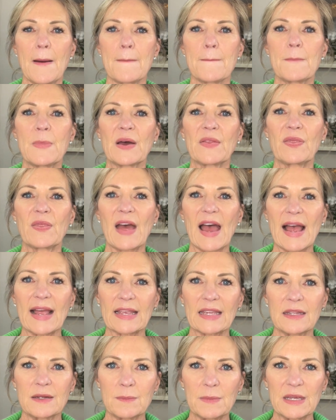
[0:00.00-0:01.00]
But that
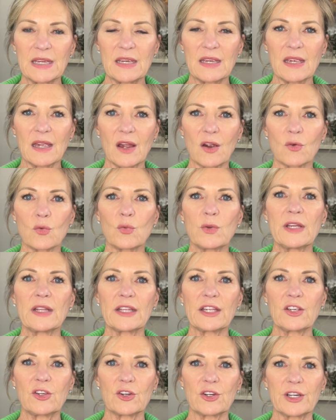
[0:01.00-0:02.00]
can be a
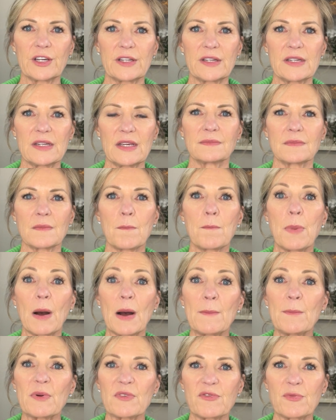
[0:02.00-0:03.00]
really good
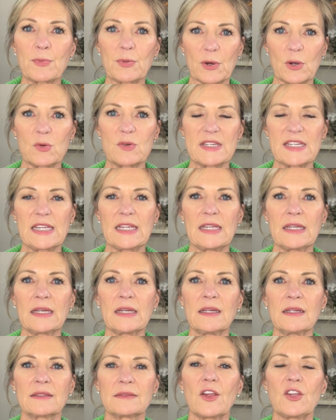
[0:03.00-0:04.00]
bump of
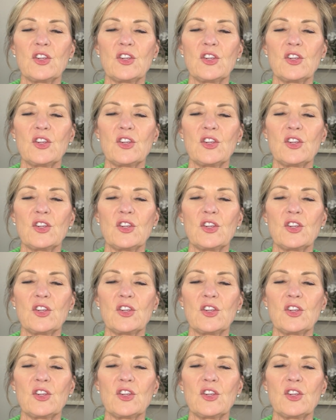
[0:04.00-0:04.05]
protein.